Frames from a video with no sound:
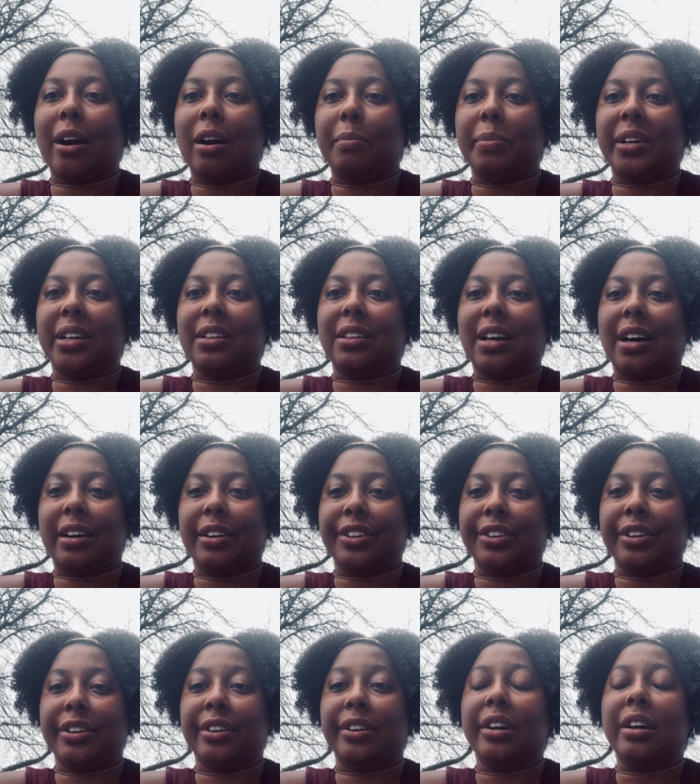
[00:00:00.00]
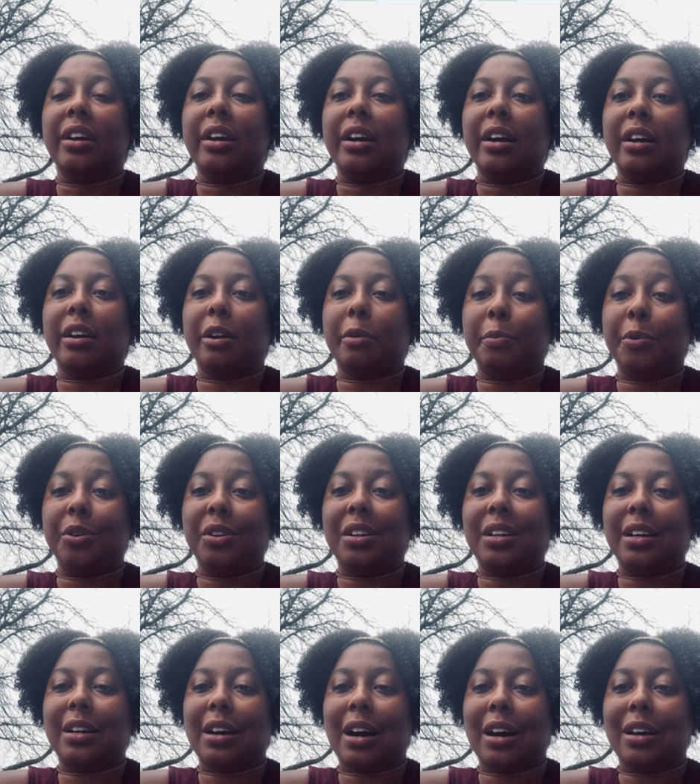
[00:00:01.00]
Amna Ladder Community
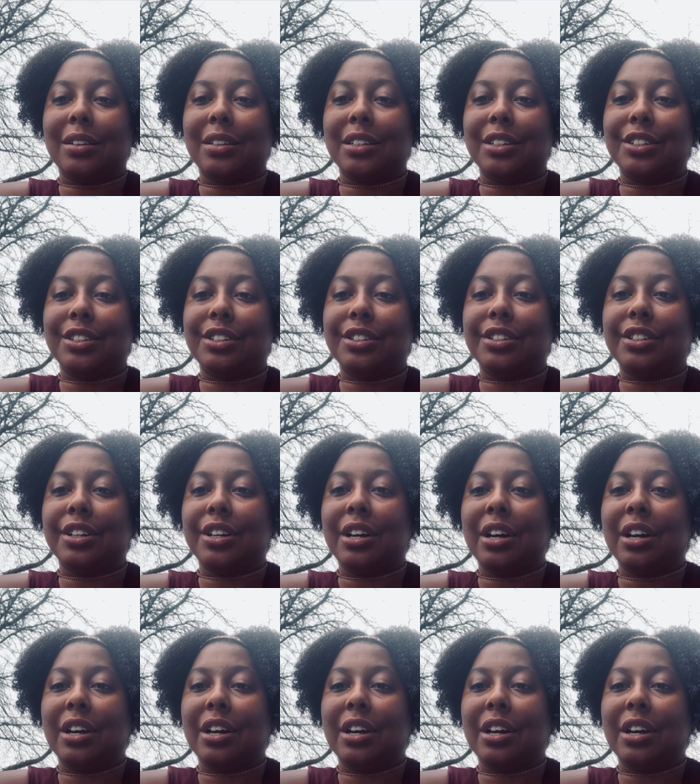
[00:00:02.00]
College